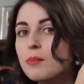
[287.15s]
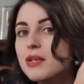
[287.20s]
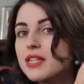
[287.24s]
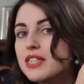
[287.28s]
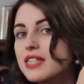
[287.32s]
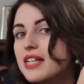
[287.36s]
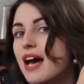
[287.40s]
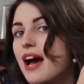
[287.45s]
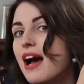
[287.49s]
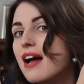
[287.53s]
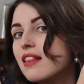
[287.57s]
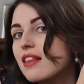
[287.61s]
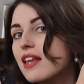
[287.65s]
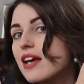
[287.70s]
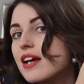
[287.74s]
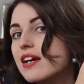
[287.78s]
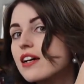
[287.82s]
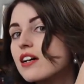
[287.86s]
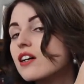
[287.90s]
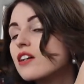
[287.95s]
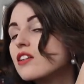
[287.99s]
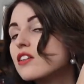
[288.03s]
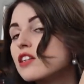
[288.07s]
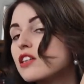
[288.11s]

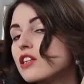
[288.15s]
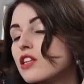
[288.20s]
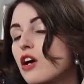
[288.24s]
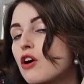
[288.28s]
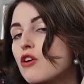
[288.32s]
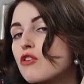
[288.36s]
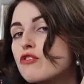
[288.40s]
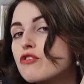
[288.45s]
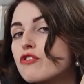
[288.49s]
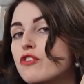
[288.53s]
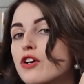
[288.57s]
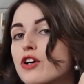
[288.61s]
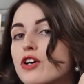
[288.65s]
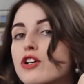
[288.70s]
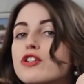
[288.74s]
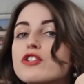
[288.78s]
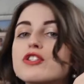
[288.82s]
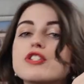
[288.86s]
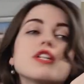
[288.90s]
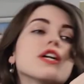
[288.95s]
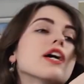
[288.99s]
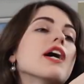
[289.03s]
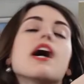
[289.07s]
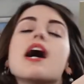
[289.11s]
metallic
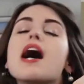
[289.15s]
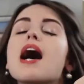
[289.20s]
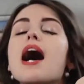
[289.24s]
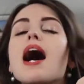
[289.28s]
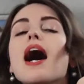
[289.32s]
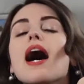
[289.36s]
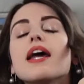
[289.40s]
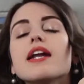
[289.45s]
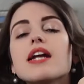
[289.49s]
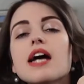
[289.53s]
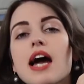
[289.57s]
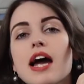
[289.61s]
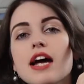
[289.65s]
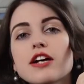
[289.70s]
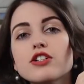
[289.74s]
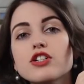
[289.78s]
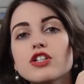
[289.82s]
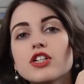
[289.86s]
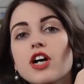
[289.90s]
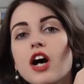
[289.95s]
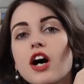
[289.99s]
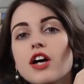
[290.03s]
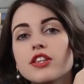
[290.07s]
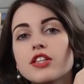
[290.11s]
loafers and I
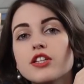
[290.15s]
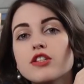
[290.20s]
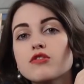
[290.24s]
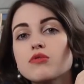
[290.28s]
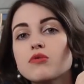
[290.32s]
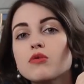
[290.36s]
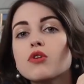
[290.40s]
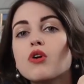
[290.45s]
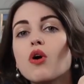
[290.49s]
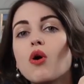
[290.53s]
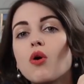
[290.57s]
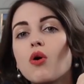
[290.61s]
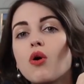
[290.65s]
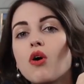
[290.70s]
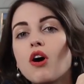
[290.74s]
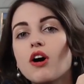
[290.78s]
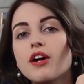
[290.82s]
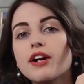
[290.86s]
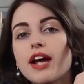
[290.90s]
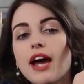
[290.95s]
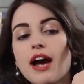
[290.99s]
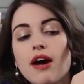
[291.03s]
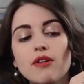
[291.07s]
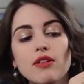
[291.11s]
actually got these from the Cole
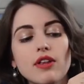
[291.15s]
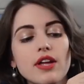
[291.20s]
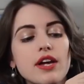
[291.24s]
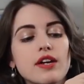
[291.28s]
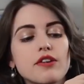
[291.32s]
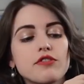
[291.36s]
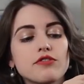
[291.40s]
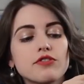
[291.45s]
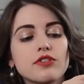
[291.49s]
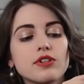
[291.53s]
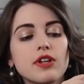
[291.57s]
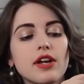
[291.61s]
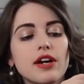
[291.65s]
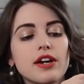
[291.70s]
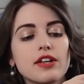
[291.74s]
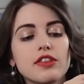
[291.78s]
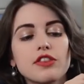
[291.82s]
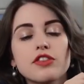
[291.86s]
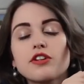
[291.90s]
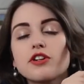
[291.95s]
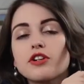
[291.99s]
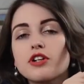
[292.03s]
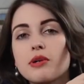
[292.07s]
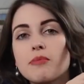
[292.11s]
Haan outlet for like
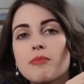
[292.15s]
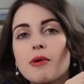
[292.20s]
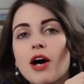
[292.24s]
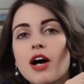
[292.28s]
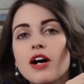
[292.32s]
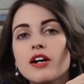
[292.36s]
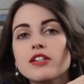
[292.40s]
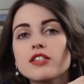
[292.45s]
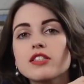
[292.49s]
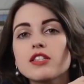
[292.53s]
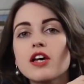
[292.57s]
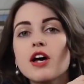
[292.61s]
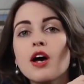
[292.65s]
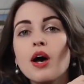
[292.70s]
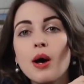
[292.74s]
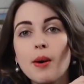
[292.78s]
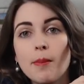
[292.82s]
30 bucks,